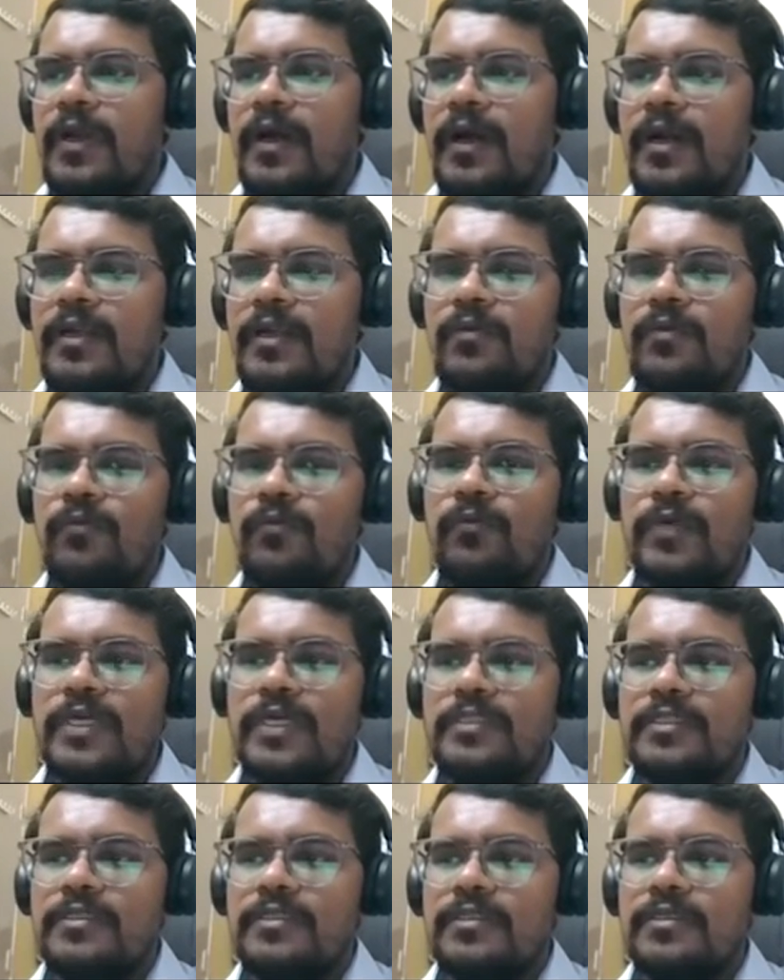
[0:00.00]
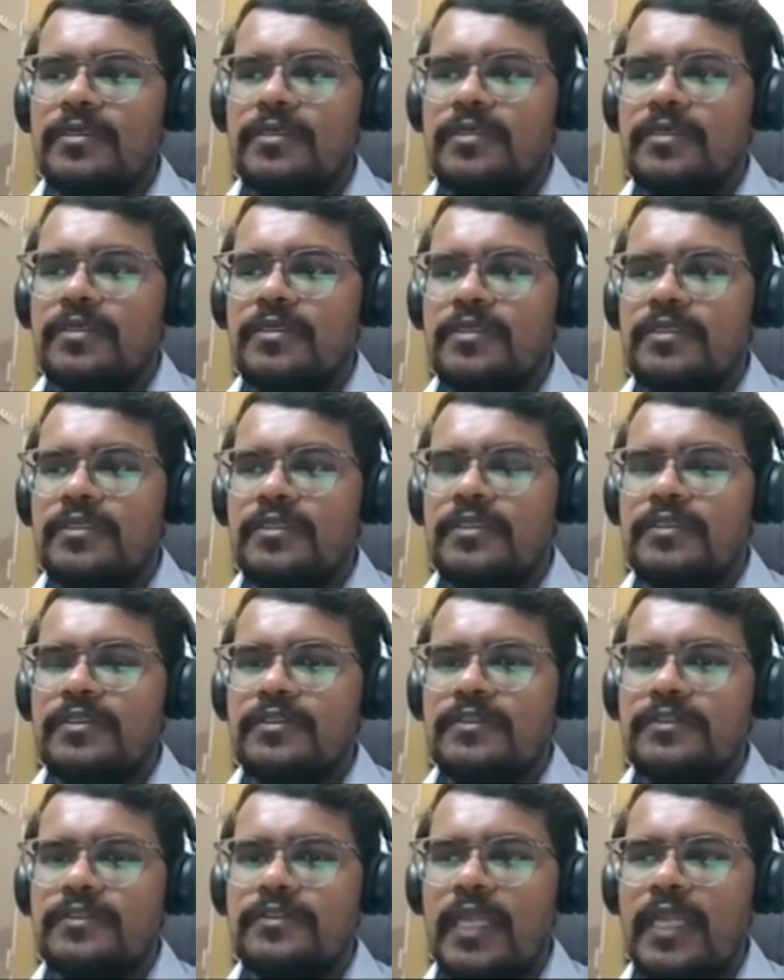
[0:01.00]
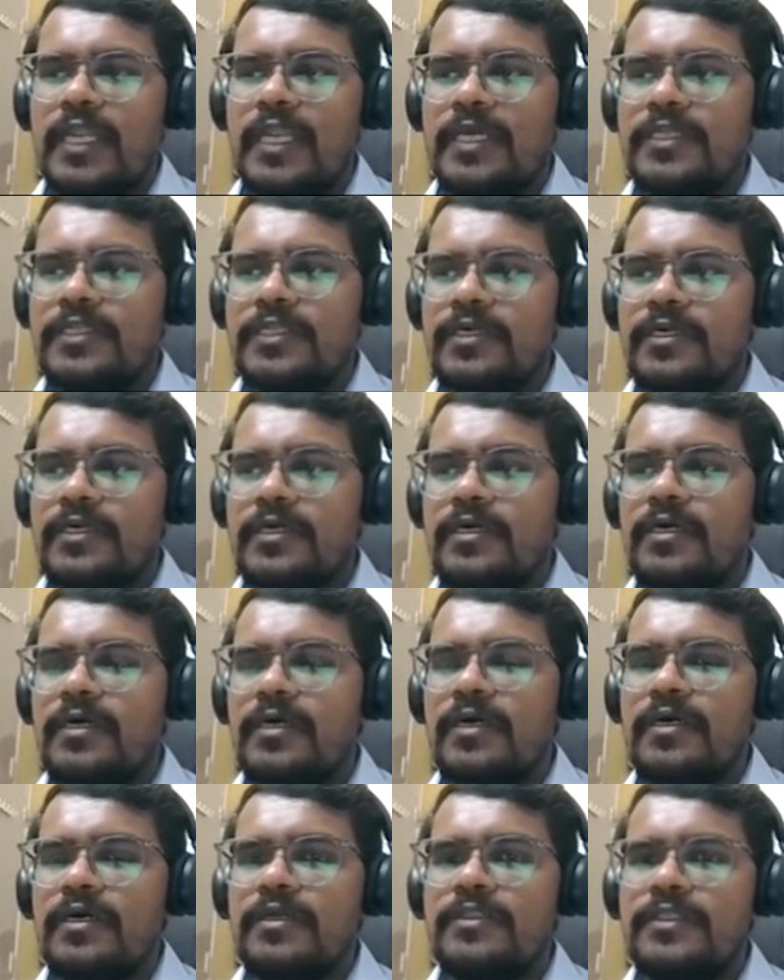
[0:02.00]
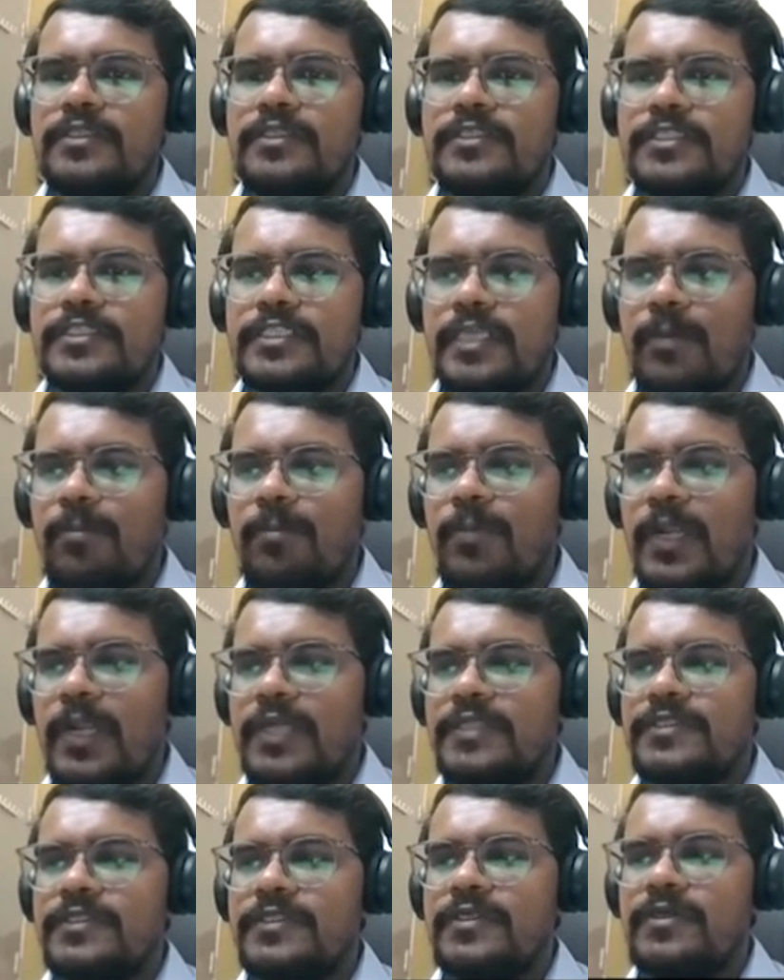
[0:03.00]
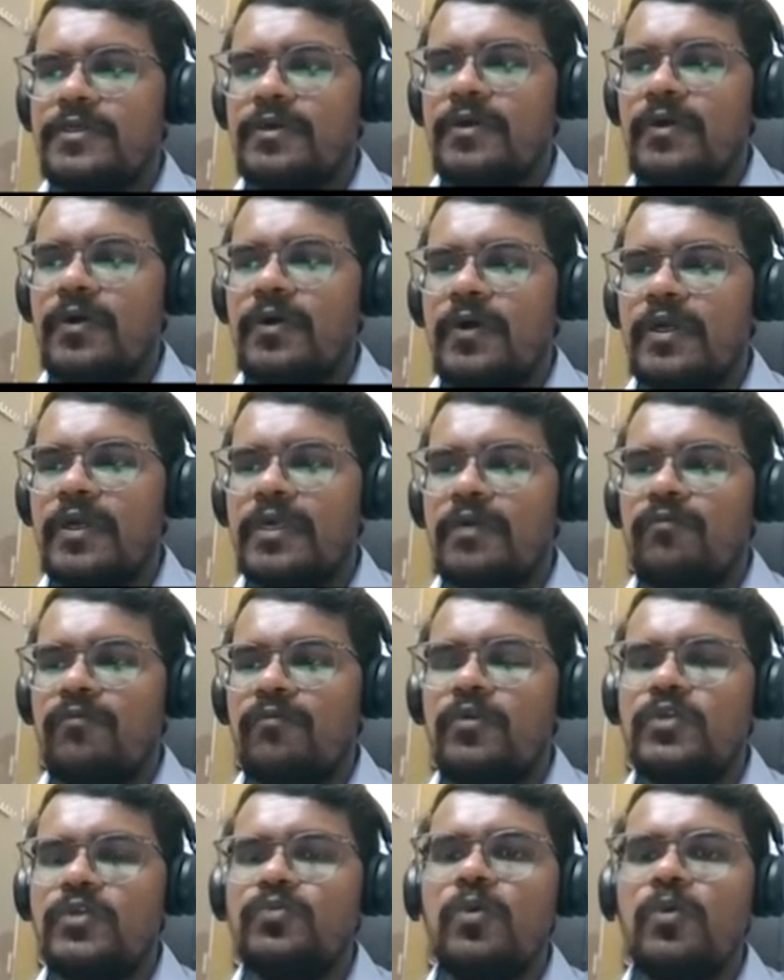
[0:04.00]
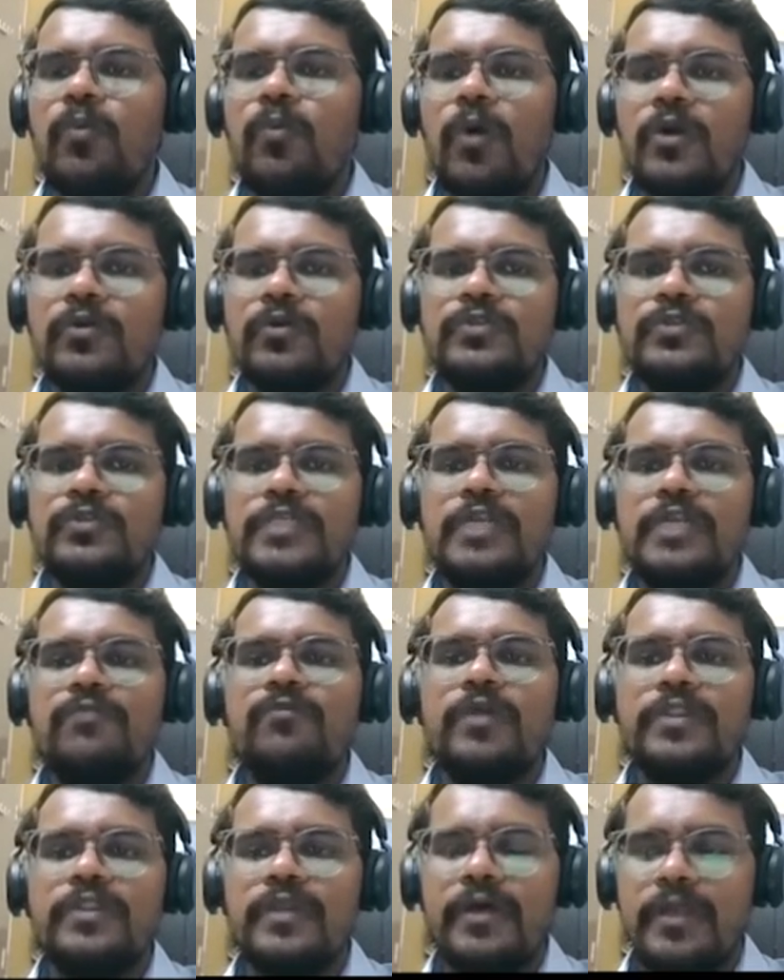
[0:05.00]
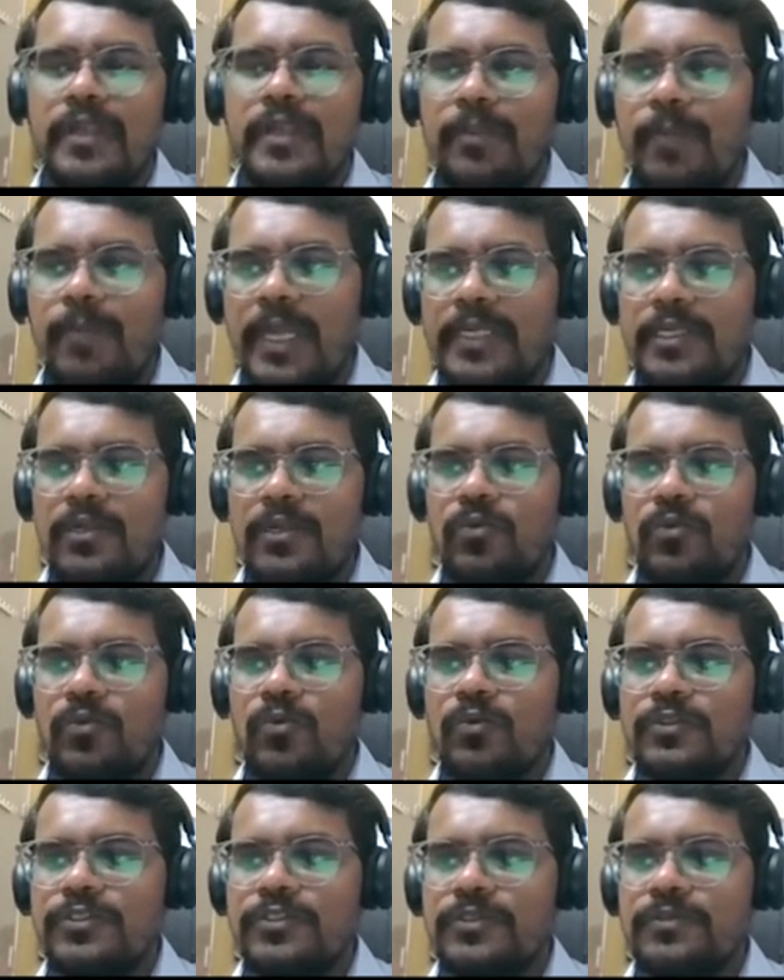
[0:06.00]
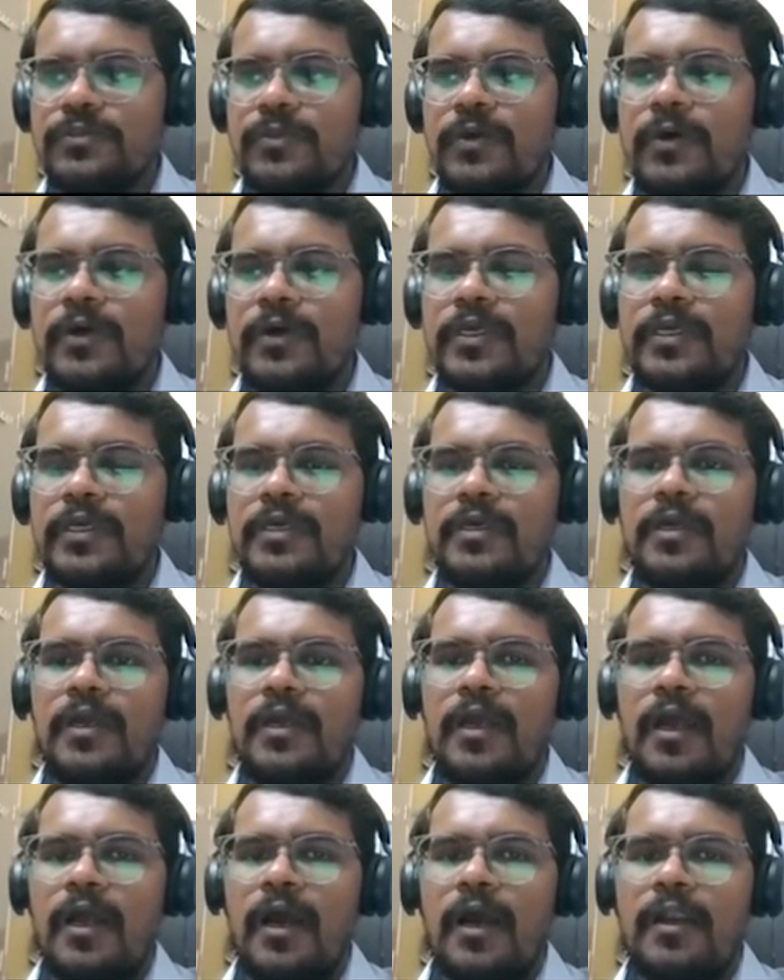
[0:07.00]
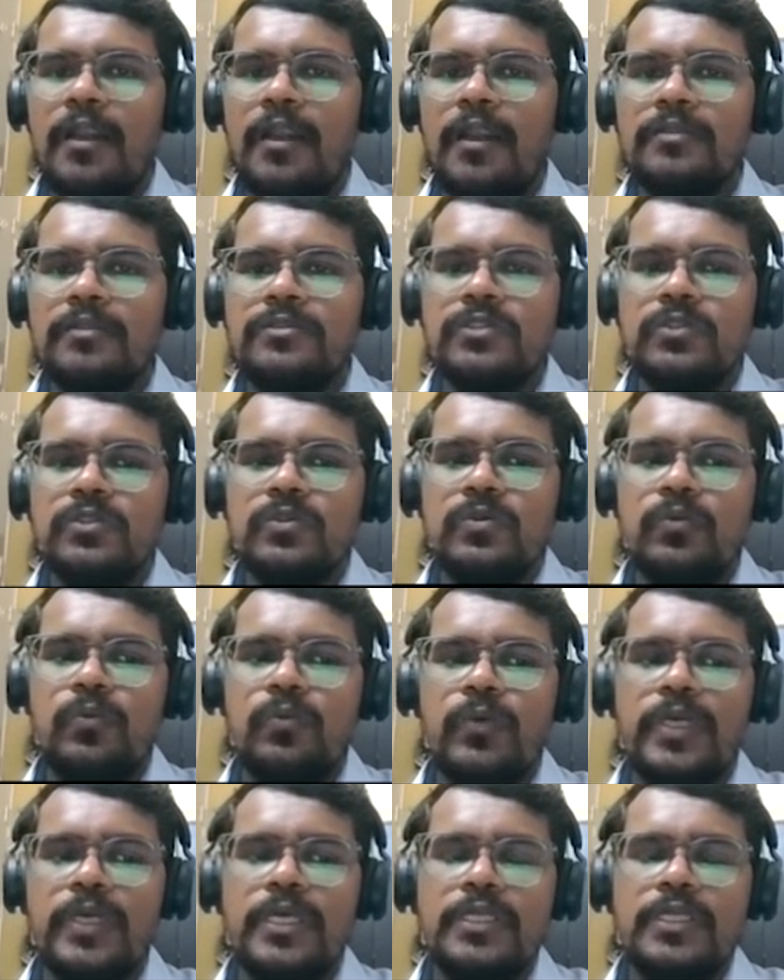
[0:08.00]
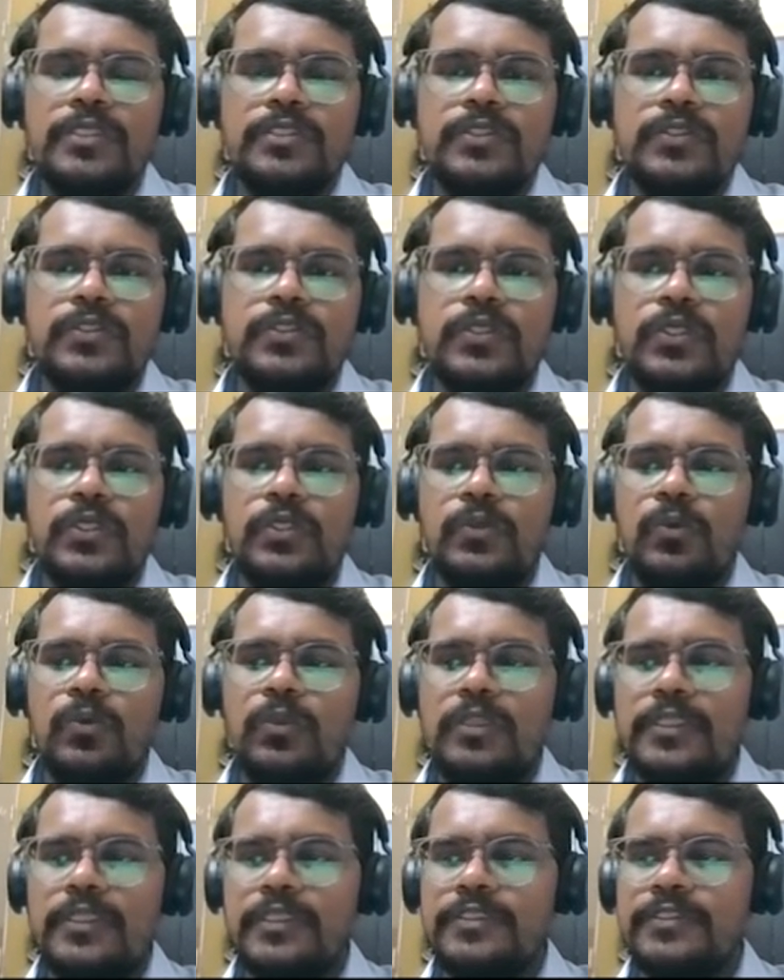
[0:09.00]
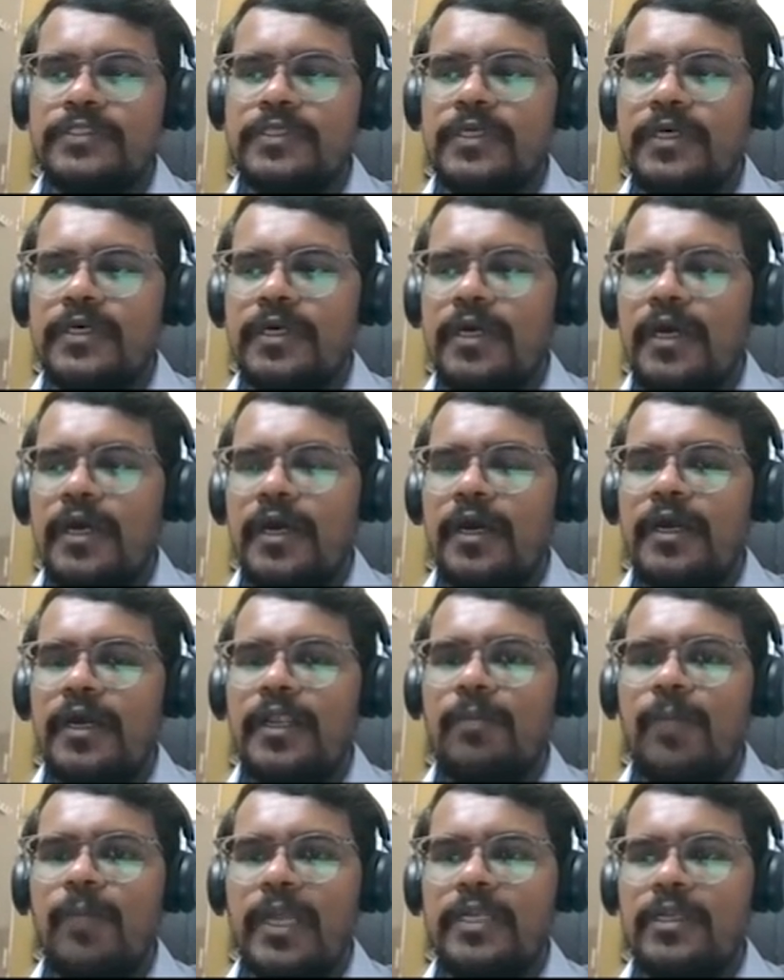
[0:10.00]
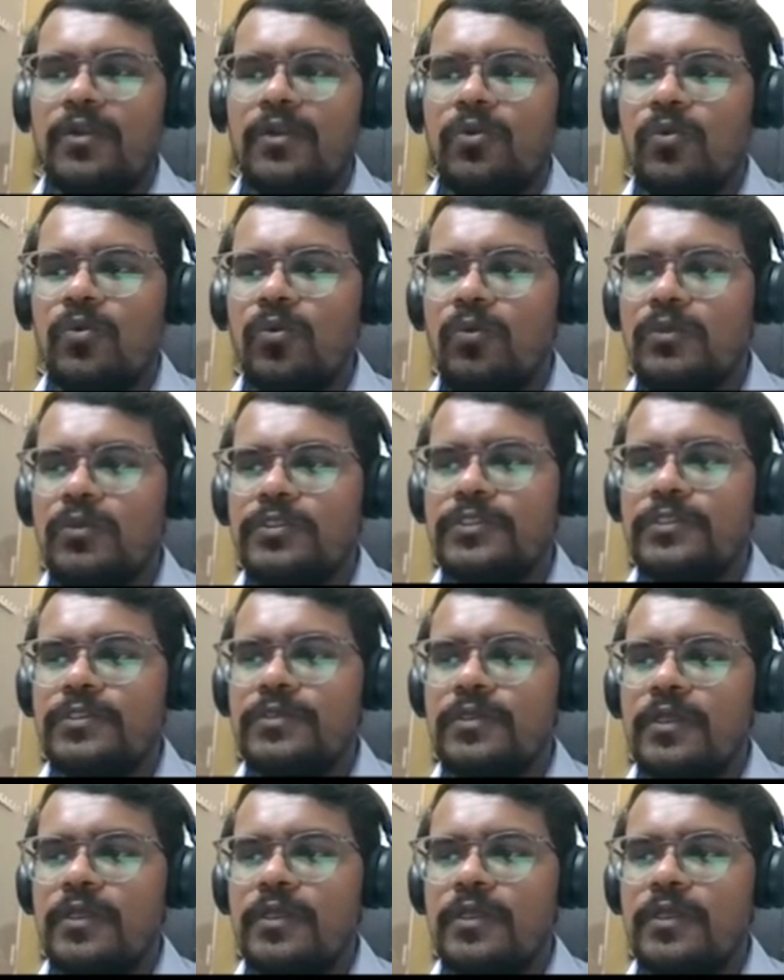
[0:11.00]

and we can select these templates, okay, which we want to send for the reminder rules. Okay, and also we can schedule these reminder rules,